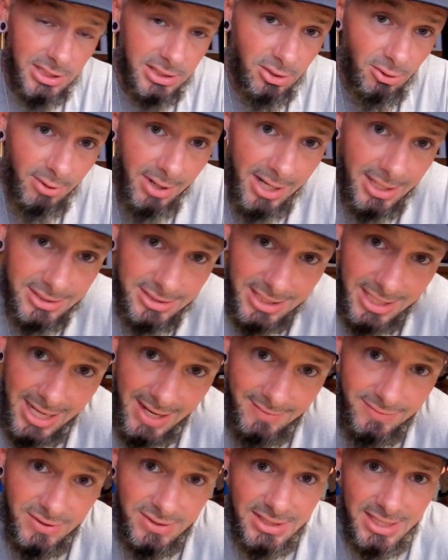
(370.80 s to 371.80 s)
and don't actually
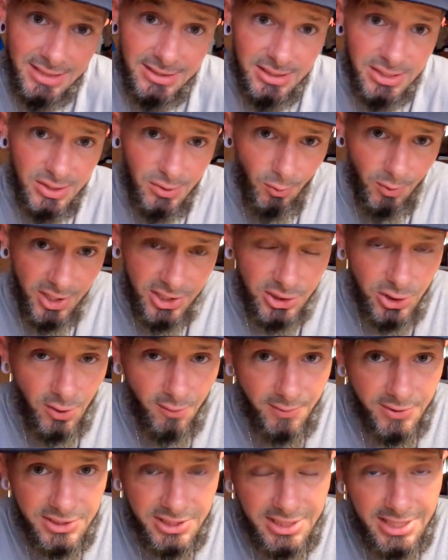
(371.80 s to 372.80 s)
have to take the switch
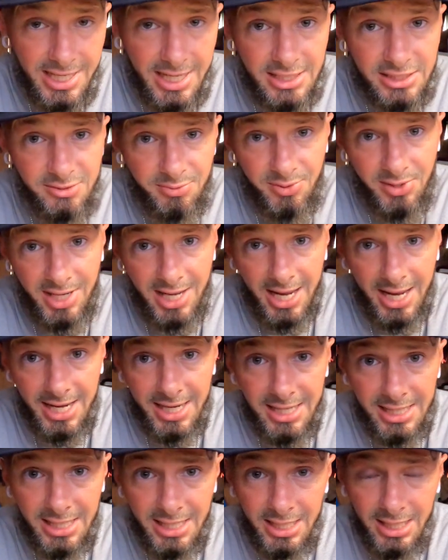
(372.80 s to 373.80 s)
over to the
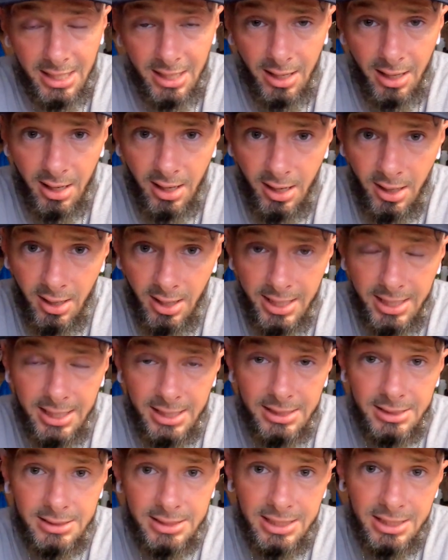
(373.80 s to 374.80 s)
HPA
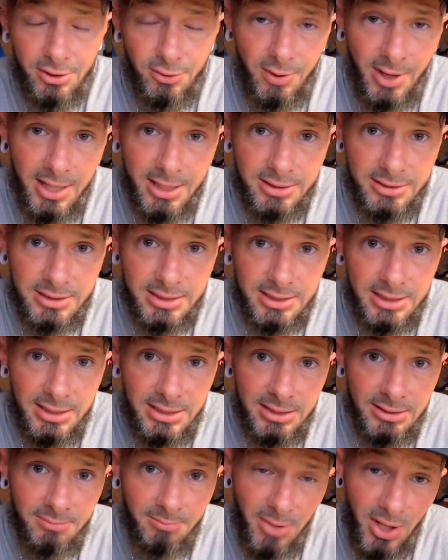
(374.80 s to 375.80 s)
and integrate
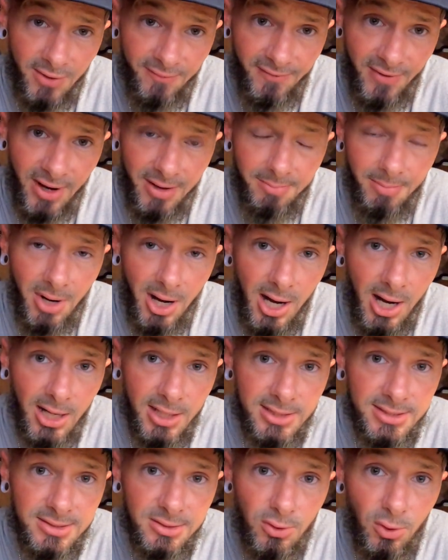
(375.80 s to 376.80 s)
the modified
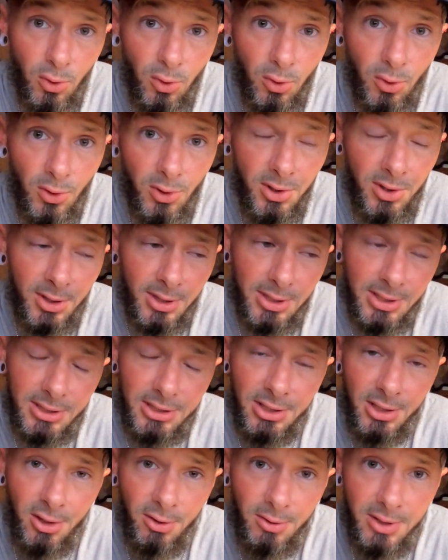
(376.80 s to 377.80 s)
box, or
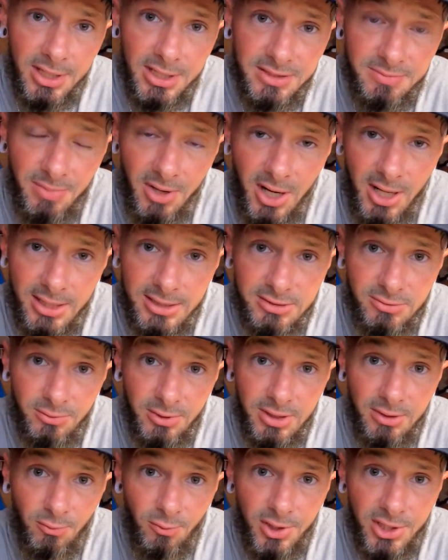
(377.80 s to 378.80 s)
his box,
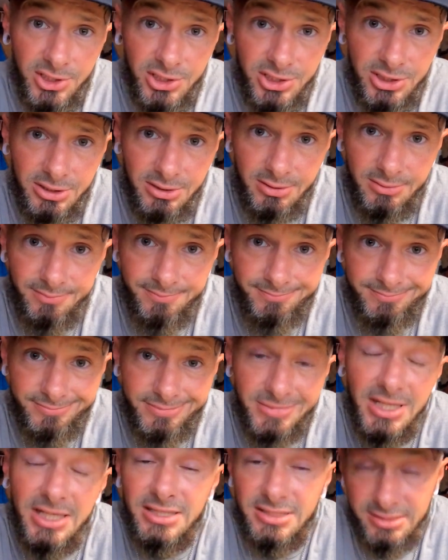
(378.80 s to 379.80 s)
in which
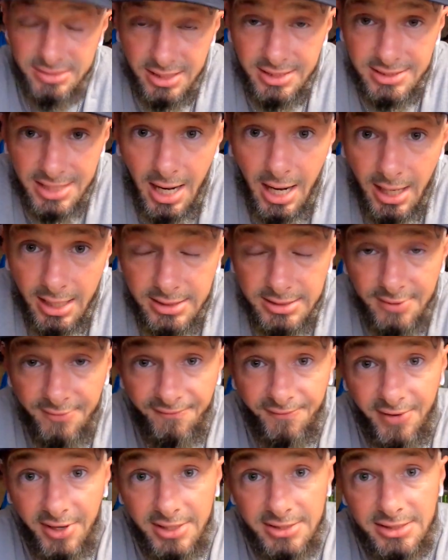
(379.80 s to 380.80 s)
is designed to
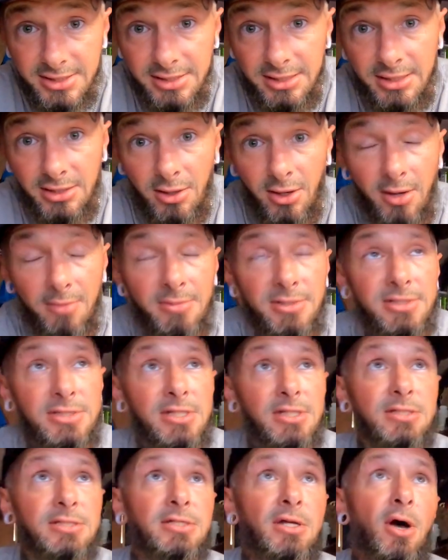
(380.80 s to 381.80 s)
fit the carbons.
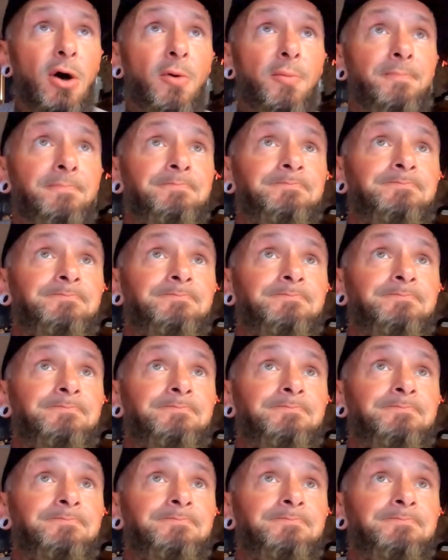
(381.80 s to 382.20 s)
So